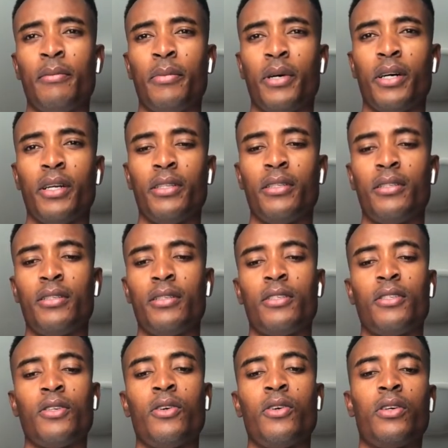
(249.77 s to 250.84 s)
But
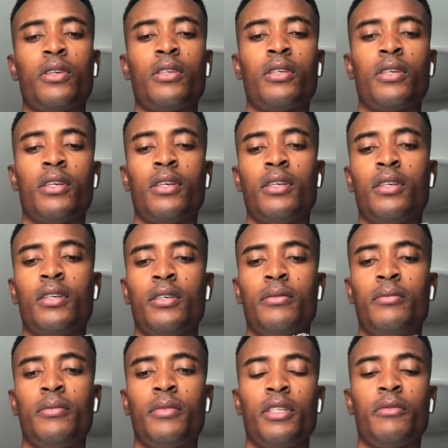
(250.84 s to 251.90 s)
soak
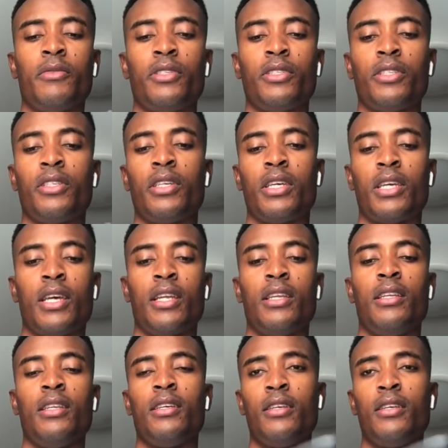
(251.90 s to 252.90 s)
as much as you can